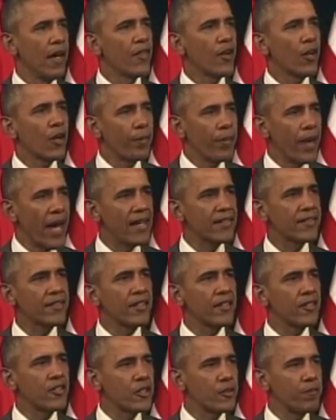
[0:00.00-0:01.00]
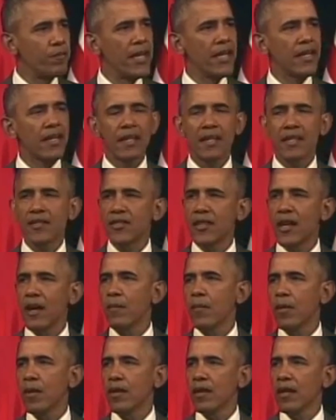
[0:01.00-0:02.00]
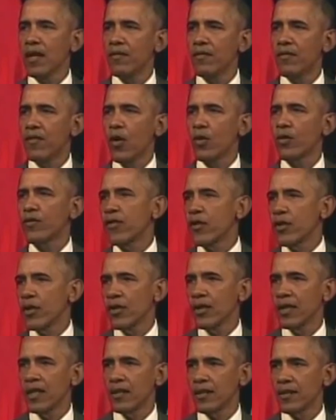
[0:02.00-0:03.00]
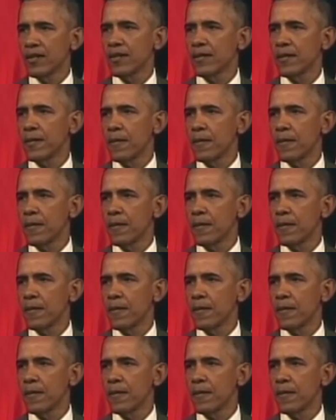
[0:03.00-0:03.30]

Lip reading: their capacity to speak and assemble and vote for their leaders.